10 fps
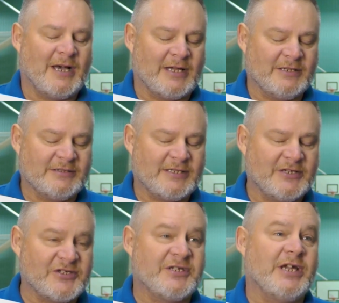and a
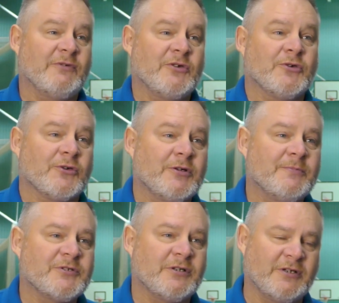steering group
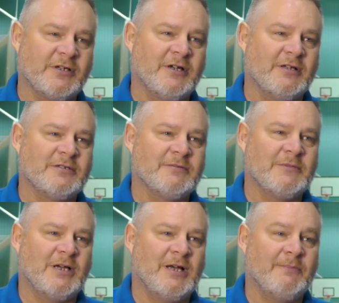to look
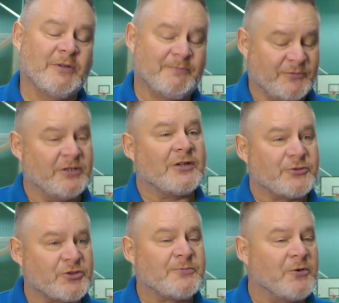at the
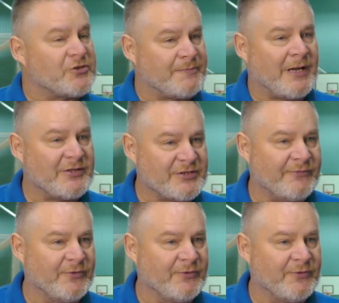actual sport of Powerchair